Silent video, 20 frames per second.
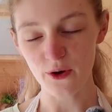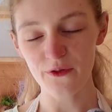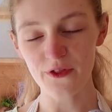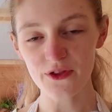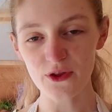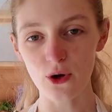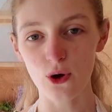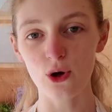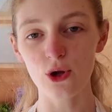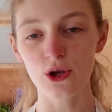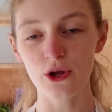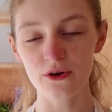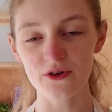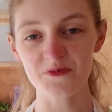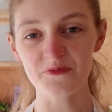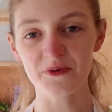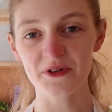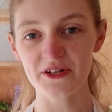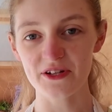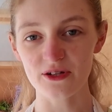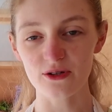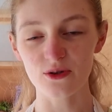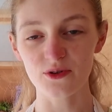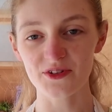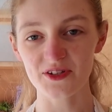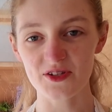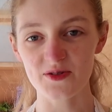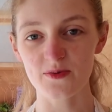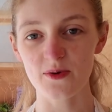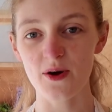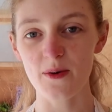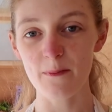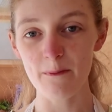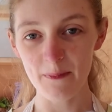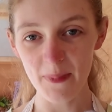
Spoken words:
I think the holo is pretty cool on this one,